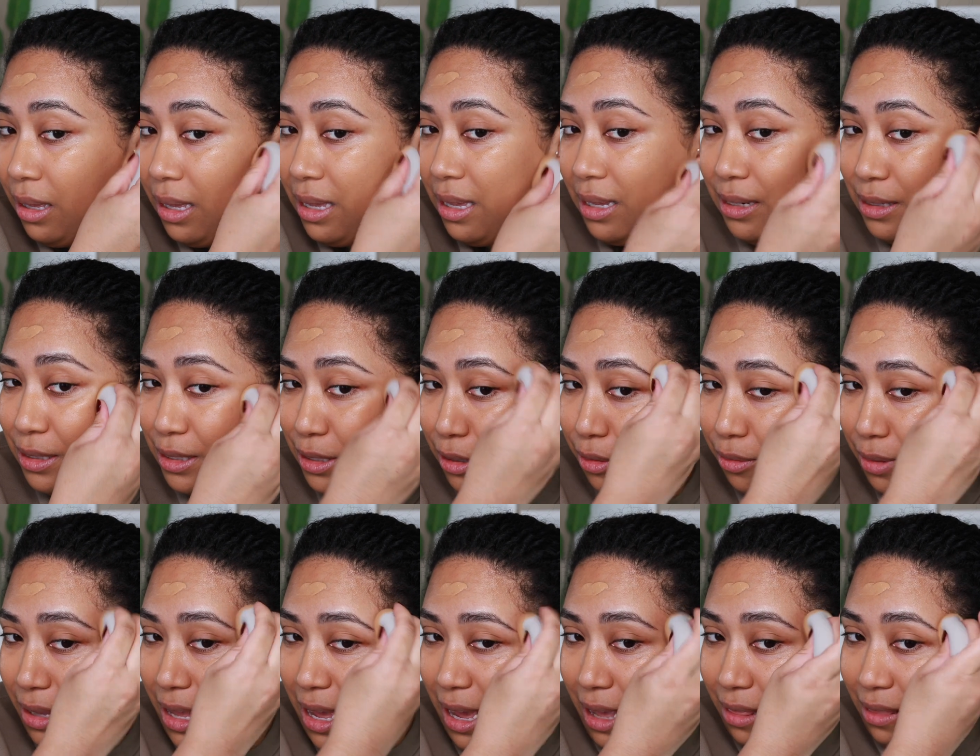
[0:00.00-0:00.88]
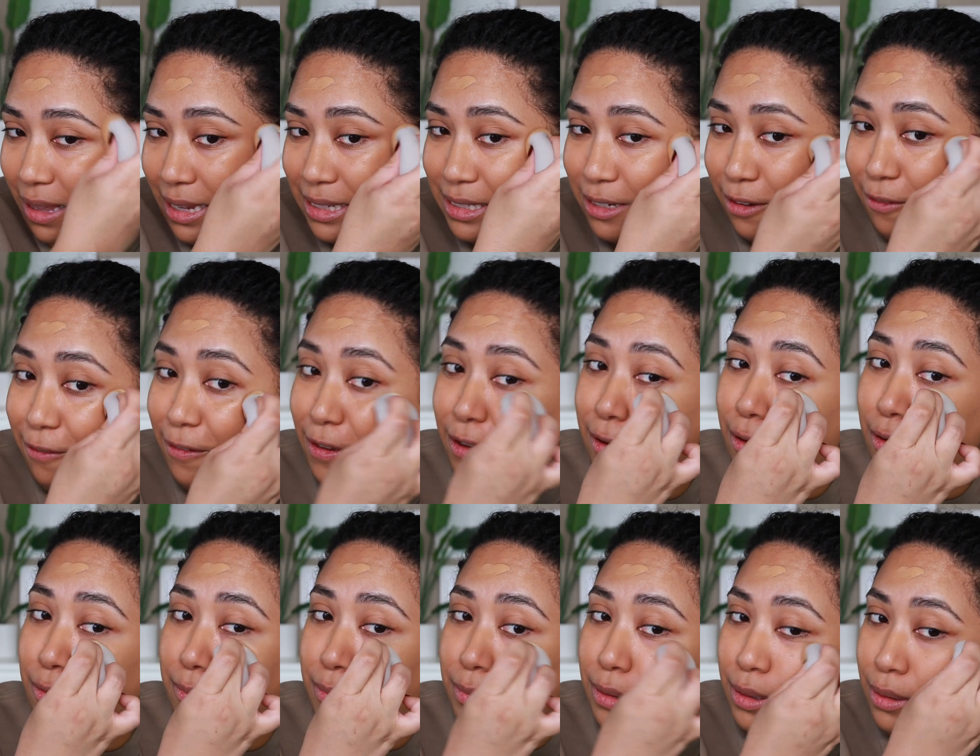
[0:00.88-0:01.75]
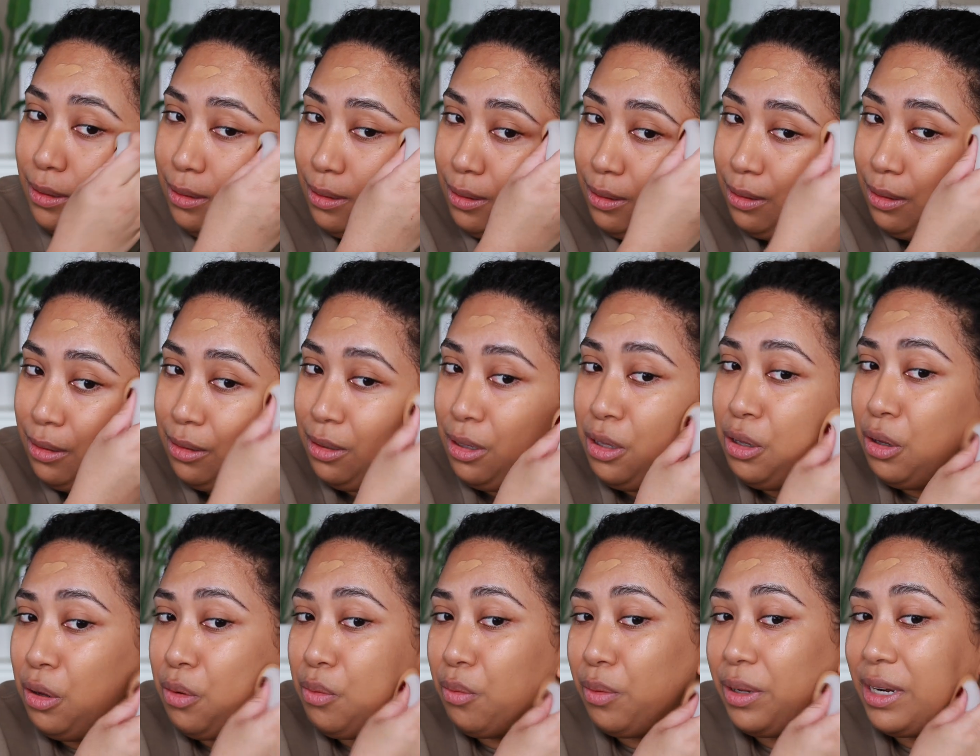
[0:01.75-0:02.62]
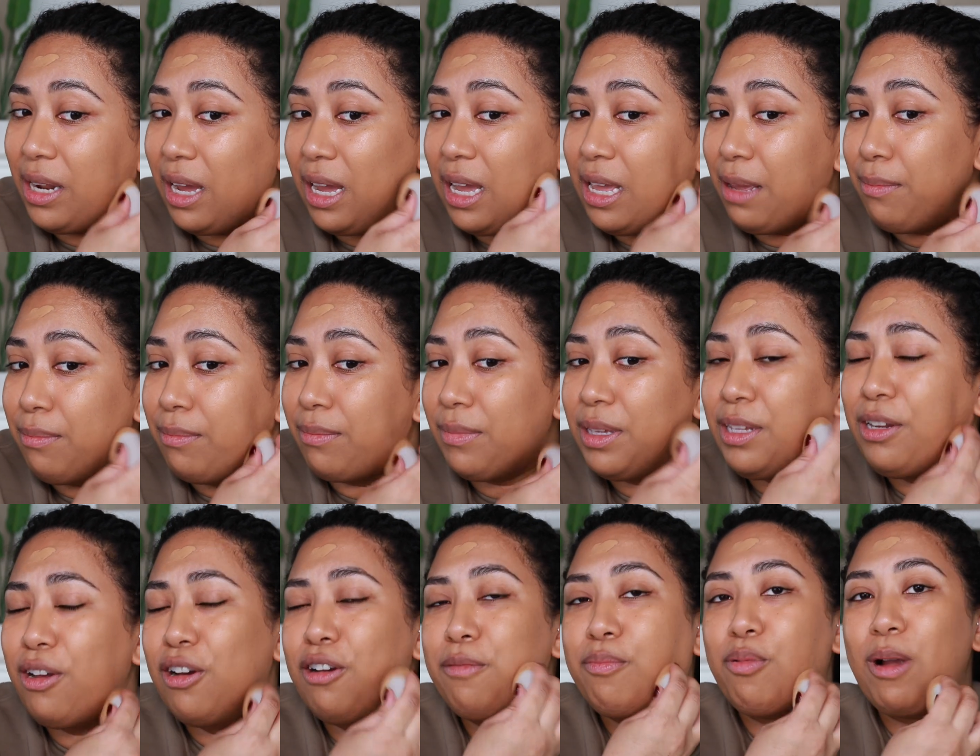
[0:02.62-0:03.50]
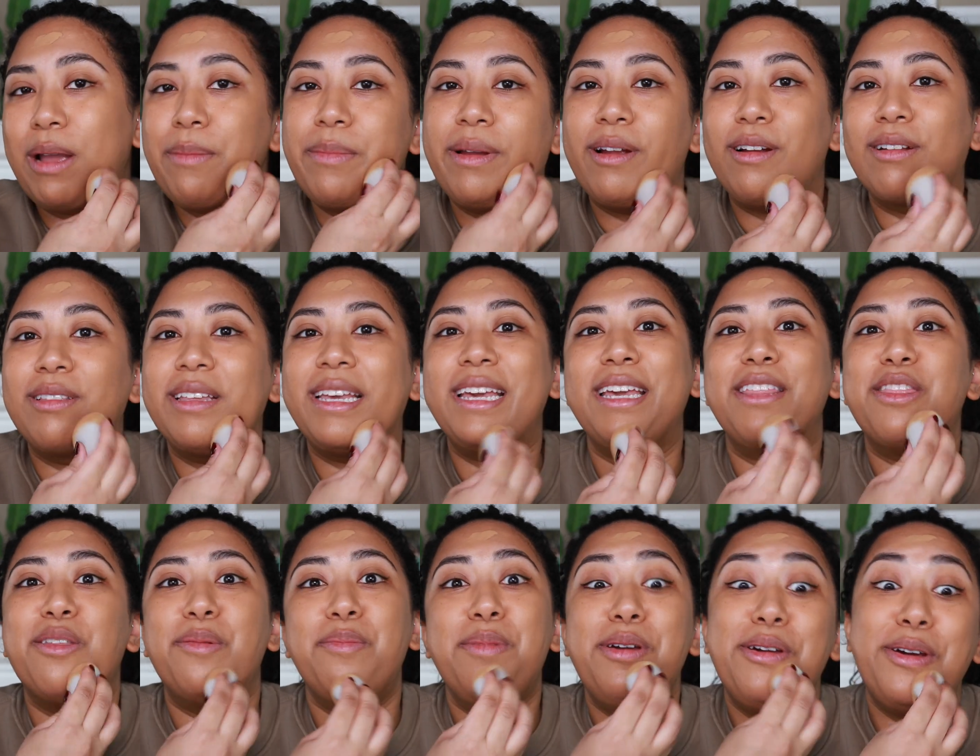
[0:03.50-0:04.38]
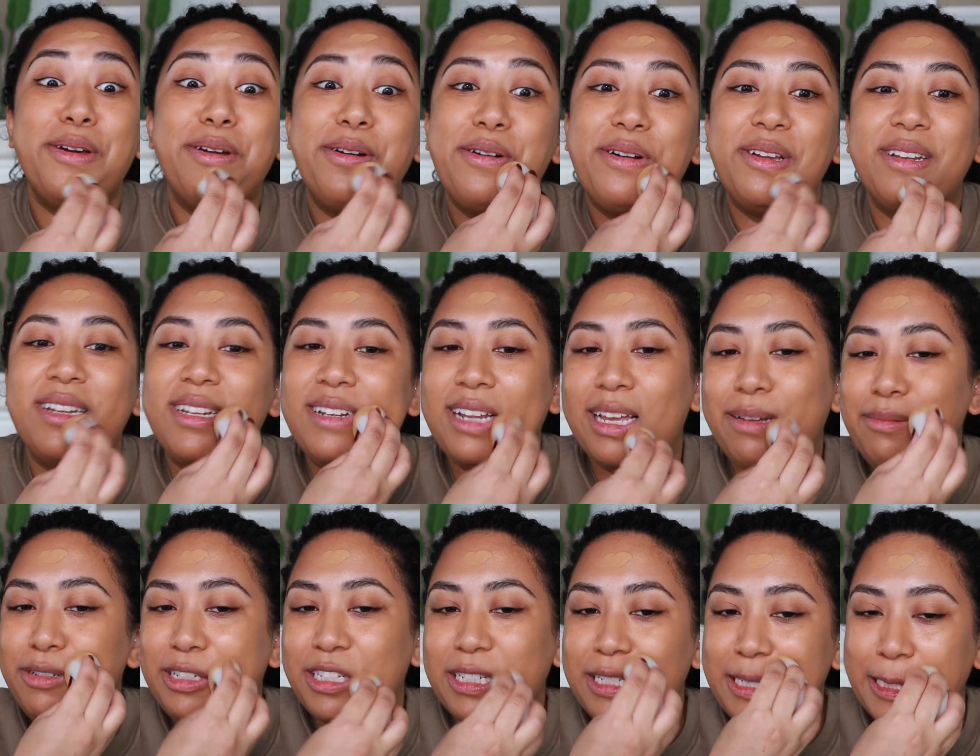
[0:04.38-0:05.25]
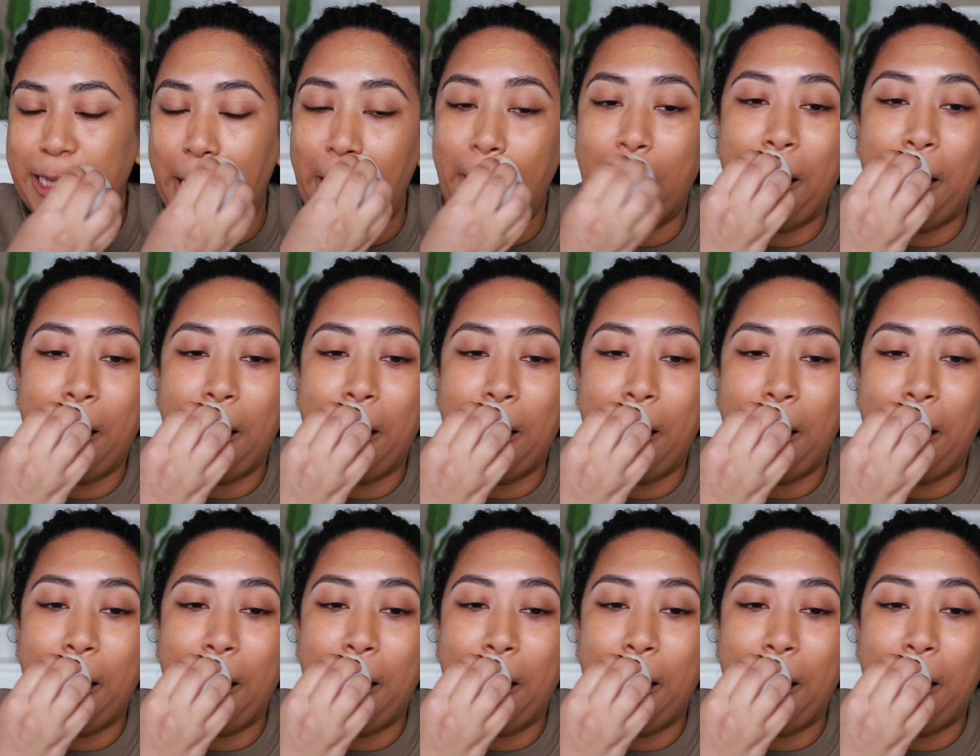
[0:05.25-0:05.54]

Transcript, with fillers: And so yeah, I like to film when I'm, you know, primarily in the mood and I'm just